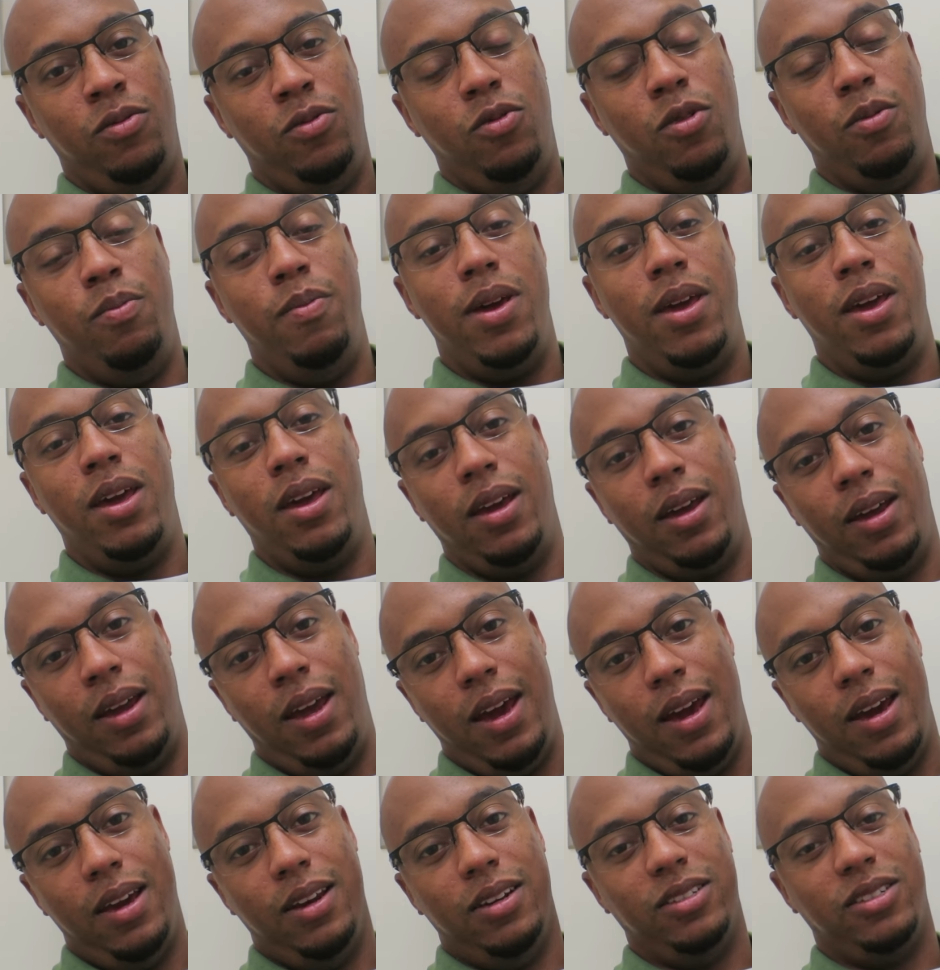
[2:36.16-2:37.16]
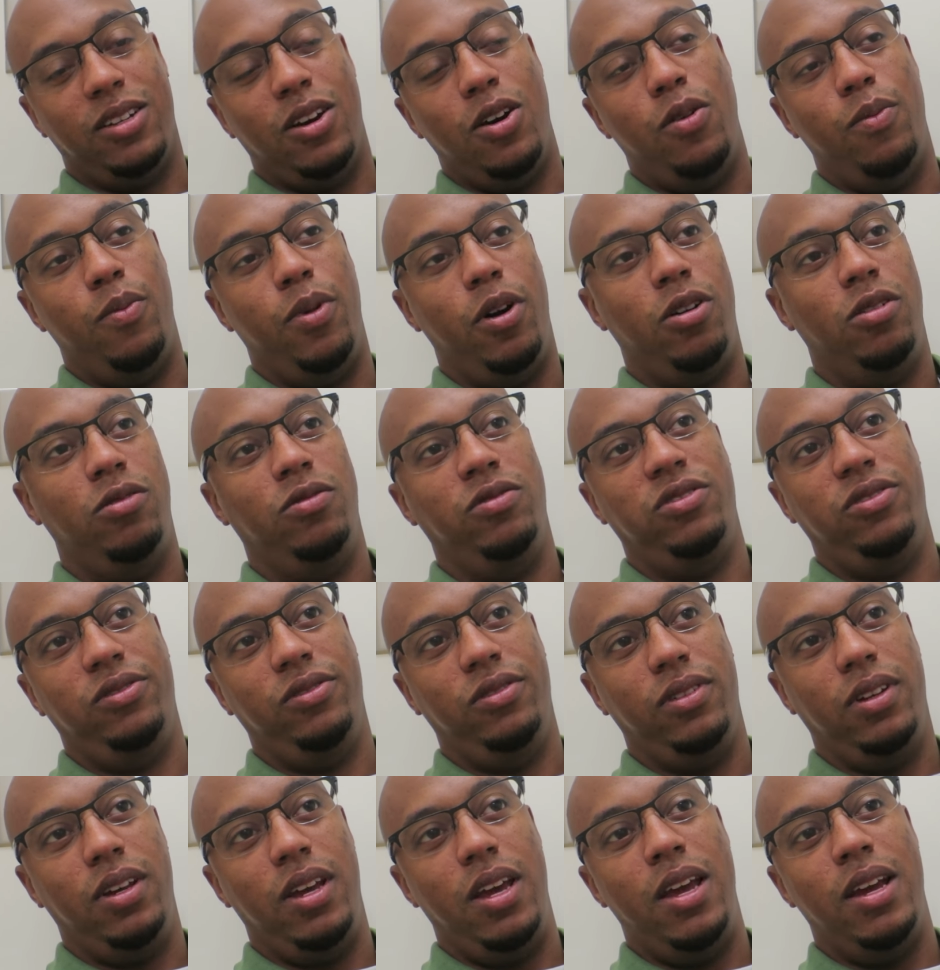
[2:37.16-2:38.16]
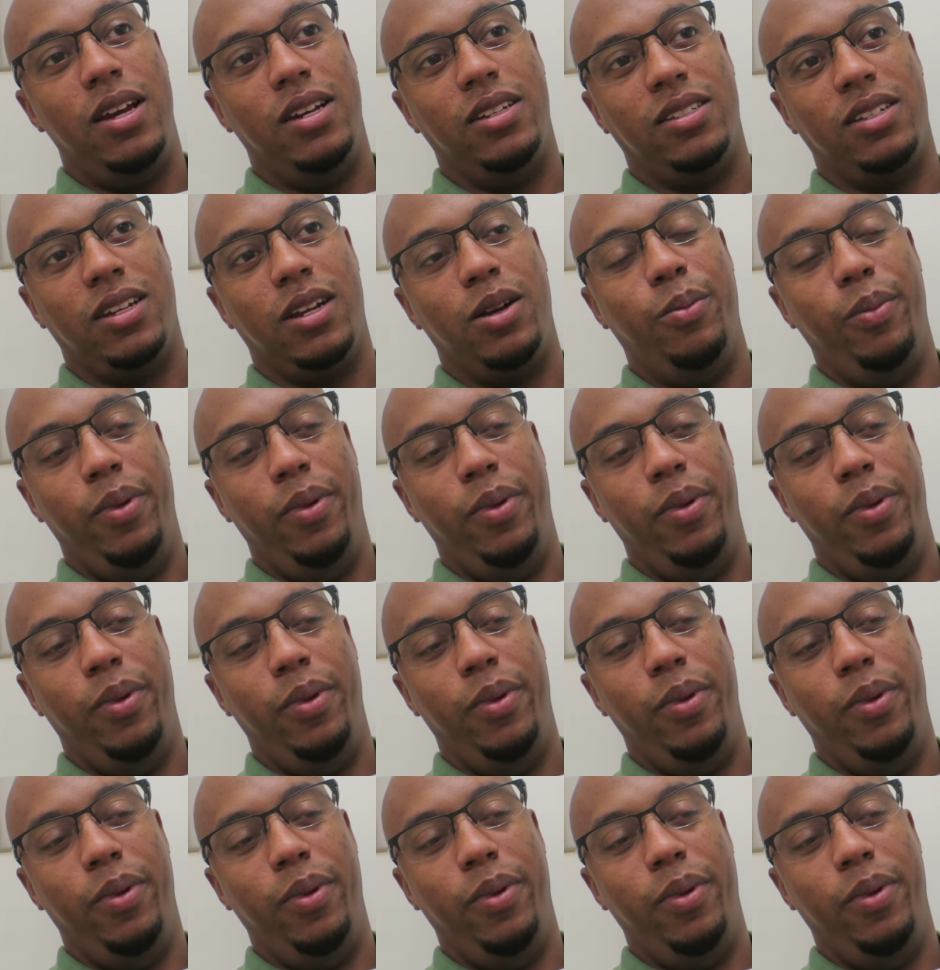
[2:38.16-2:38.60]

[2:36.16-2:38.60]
with me and Candace on both ends of